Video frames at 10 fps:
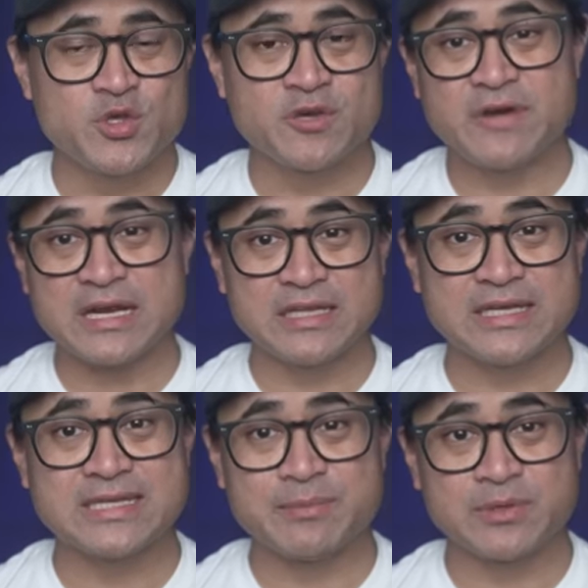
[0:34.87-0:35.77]
you can find a link
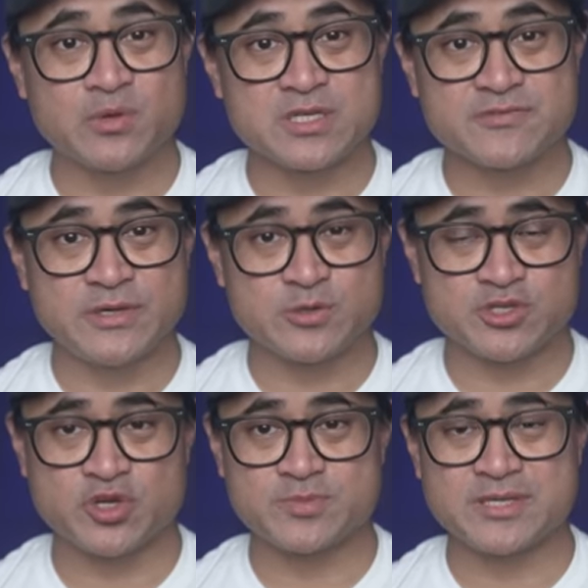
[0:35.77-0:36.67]
down below in this video's
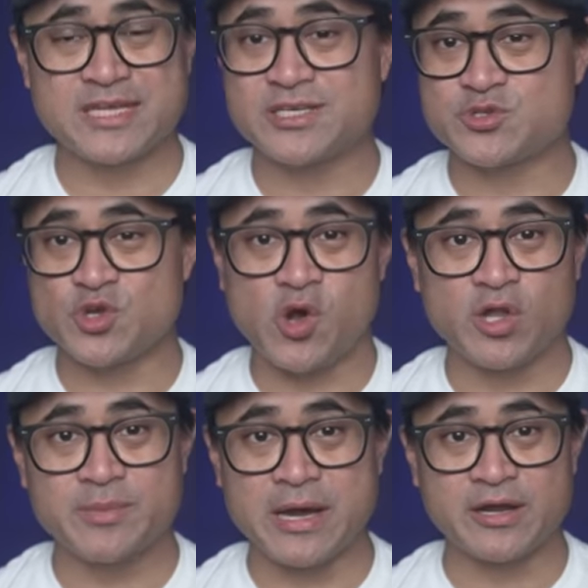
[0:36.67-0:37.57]
description that tells you
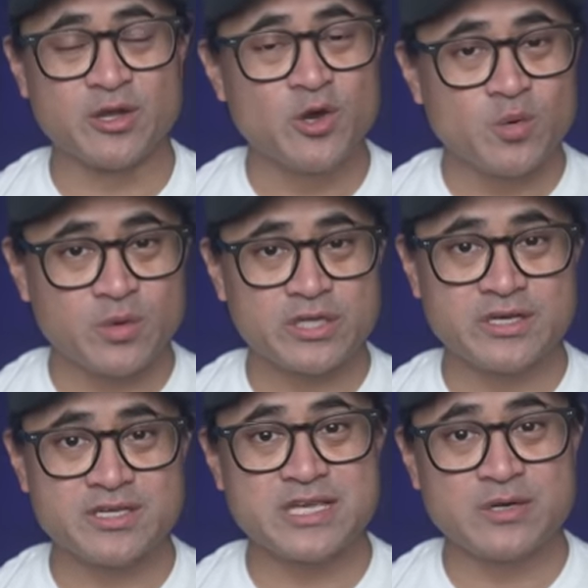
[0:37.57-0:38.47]
all about it, what it
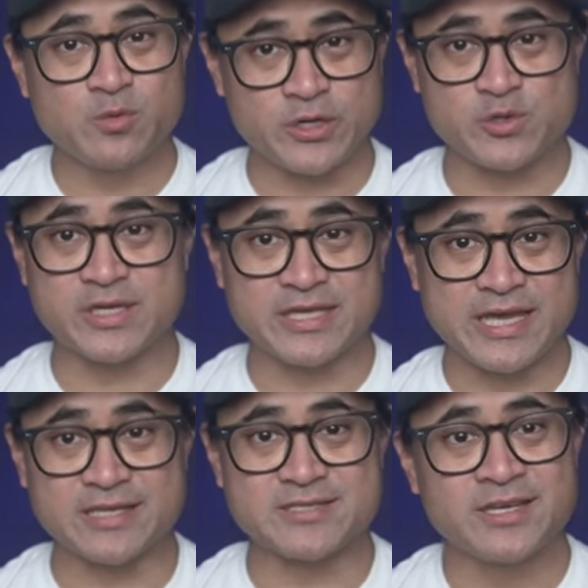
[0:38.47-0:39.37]
does, and where you can
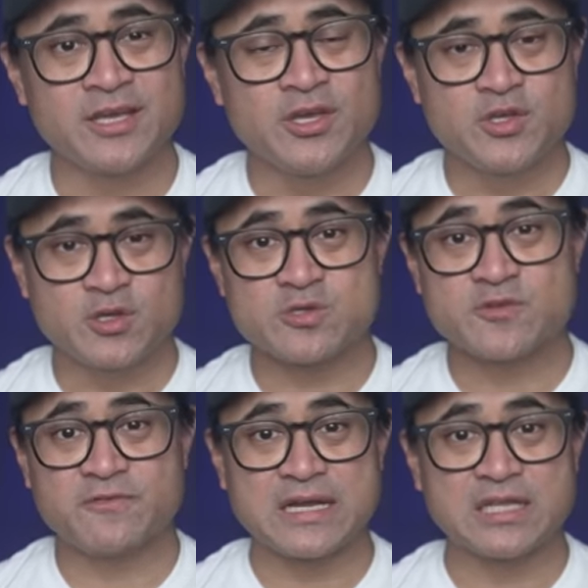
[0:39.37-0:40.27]
get it. You can
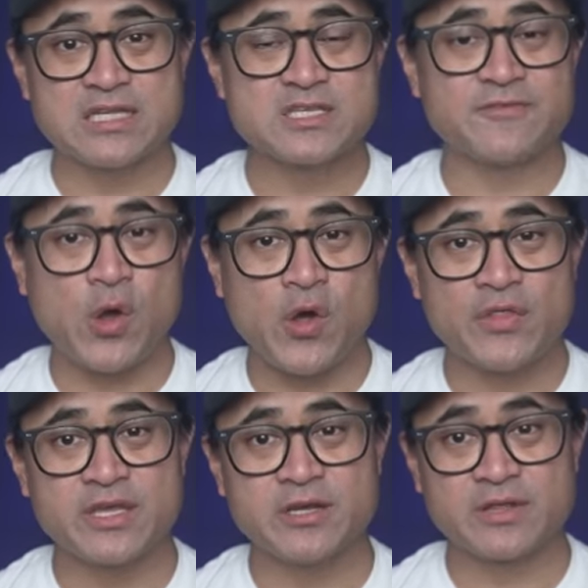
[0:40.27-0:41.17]
also find a list of all
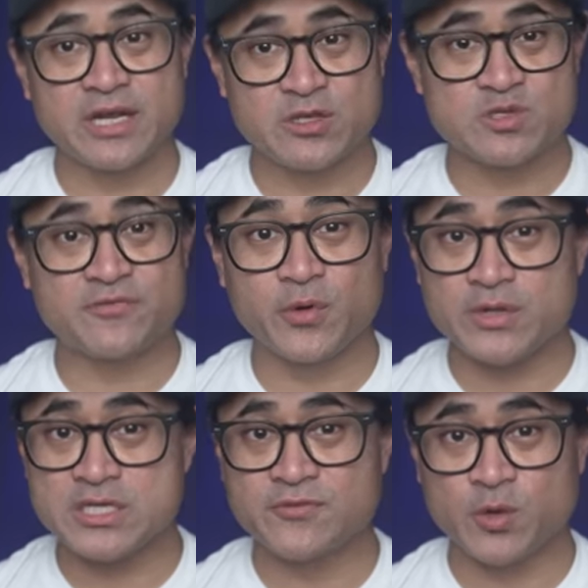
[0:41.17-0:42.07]
the gear that I use for
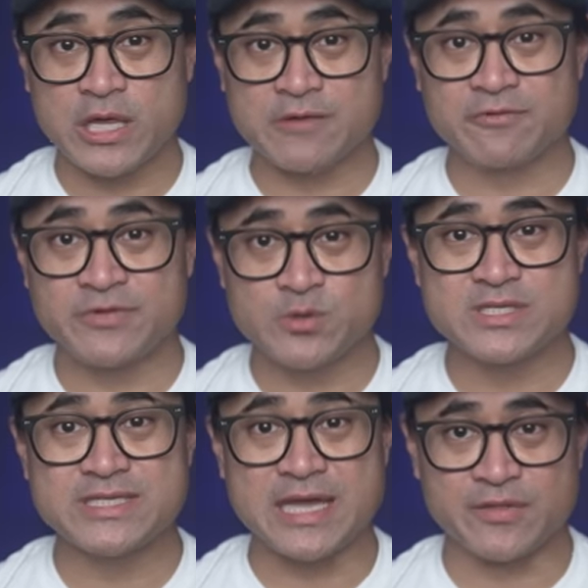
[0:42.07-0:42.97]
these 4K
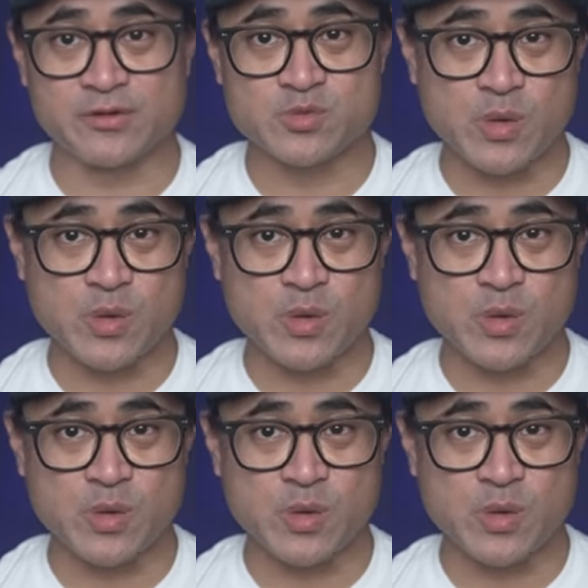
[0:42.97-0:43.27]
reviews down there as